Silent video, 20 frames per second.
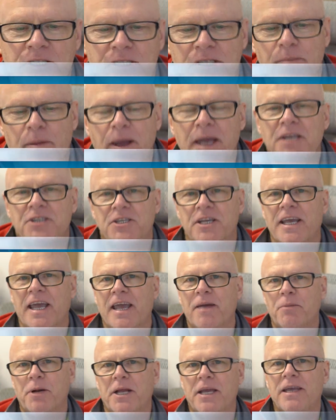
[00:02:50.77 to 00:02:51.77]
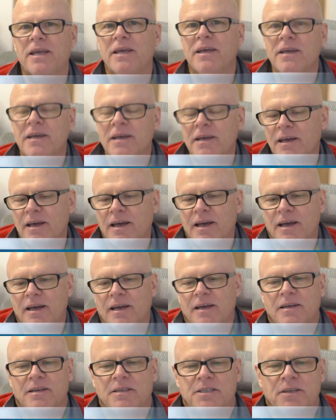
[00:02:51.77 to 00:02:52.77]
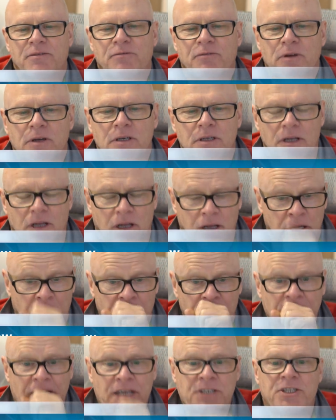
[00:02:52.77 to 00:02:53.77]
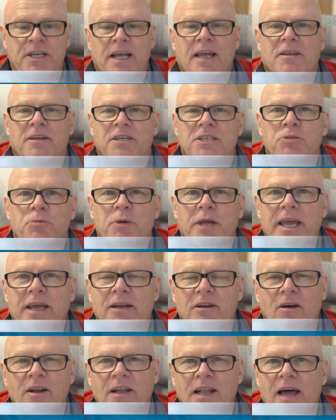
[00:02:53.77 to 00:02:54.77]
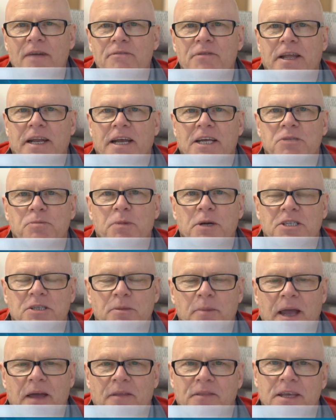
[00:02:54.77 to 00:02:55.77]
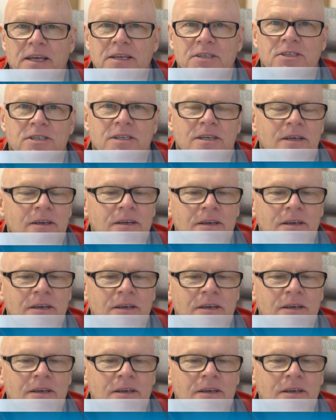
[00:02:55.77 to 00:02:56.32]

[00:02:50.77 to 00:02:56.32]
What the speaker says: It's amazing how many different nationalities we get, and I love that aspect about this.